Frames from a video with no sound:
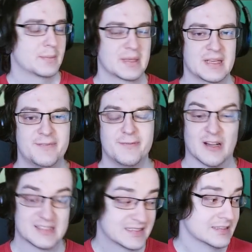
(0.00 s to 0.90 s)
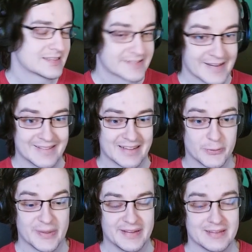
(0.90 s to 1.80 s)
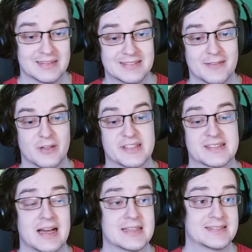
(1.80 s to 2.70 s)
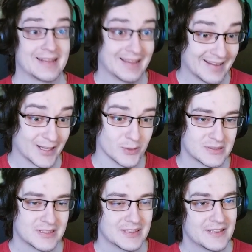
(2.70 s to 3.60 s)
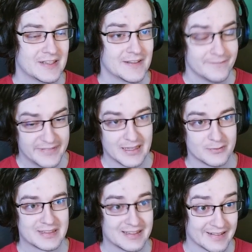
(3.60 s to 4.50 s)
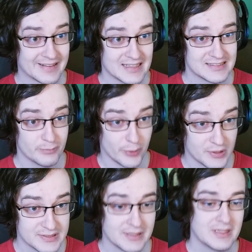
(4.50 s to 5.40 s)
If we are still struggling to heal, then we are just casting Regrowth without clear casting procs.